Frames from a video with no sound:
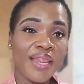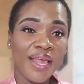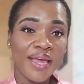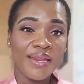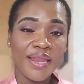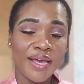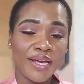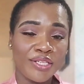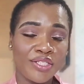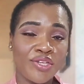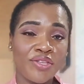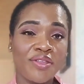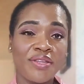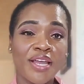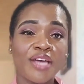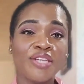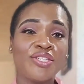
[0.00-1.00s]
next year, the
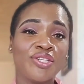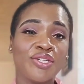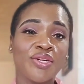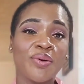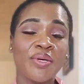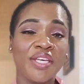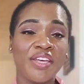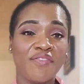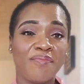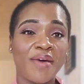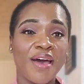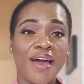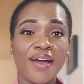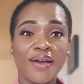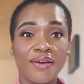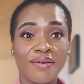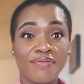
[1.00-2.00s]
Naija Khloe Give Back